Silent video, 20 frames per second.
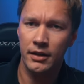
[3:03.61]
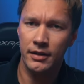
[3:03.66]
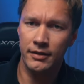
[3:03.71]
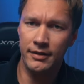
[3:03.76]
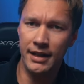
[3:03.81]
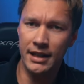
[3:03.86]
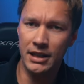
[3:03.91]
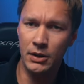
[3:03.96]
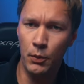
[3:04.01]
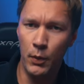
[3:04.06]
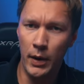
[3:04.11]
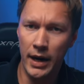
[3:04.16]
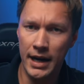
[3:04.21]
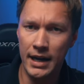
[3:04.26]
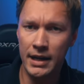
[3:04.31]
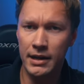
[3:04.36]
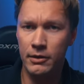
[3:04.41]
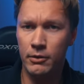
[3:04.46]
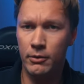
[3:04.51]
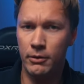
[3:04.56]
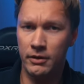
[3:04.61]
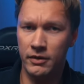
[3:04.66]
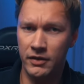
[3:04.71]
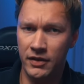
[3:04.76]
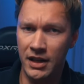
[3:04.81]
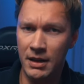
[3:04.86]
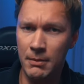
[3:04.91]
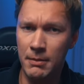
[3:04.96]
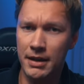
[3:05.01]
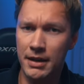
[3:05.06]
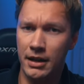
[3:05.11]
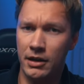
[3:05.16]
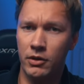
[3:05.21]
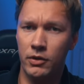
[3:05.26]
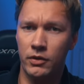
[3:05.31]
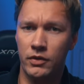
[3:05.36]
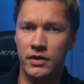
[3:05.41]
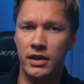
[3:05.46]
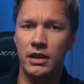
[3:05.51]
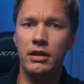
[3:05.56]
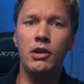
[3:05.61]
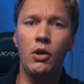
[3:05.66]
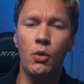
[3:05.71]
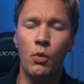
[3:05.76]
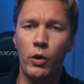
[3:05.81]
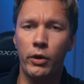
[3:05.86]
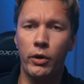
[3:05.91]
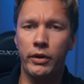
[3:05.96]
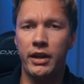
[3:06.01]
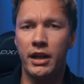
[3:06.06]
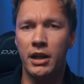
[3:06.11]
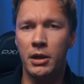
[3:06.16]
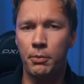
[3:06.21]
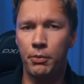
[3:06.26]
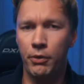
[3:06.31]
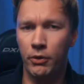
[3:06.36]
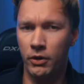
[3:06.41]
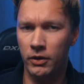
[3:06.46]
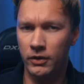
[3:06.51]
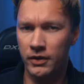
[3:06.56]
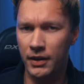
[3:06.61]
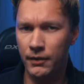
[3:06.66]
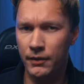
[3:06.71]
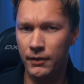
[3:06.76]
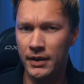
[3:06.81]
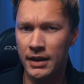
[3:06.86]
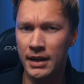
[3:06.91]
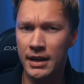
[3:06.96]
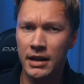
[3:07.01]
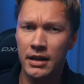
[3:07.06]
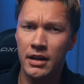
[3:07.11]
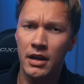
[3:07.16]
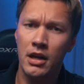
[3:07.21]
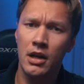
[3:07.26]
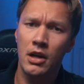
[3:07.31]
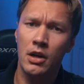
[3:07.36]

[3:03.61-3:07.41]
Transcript: This way, your team can continue working productively